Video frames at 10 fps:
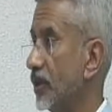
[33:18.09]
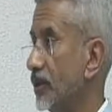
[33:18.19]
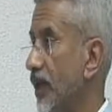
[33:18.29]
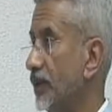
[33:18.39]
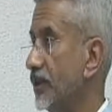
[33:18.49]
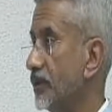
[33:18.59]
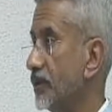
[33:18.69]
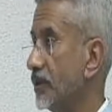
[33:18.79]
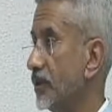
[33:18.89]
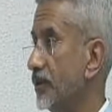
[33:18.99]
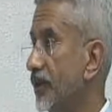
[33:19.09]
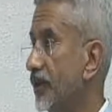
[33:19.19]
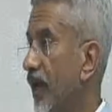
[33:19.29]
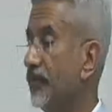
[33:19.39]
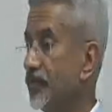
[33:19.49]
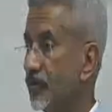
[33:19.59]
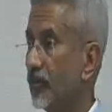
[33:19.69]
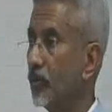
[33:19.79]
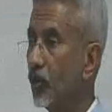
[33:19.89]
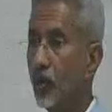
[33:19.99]
that it derives
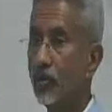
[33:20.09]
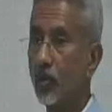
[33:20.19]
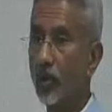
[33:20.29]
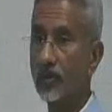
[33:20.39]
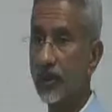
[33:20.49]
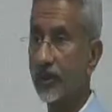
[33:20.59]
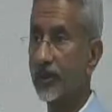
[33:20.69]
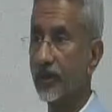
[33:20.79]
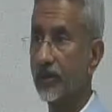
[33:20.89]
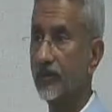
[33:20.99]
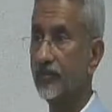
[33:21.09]
from Cold War thinking.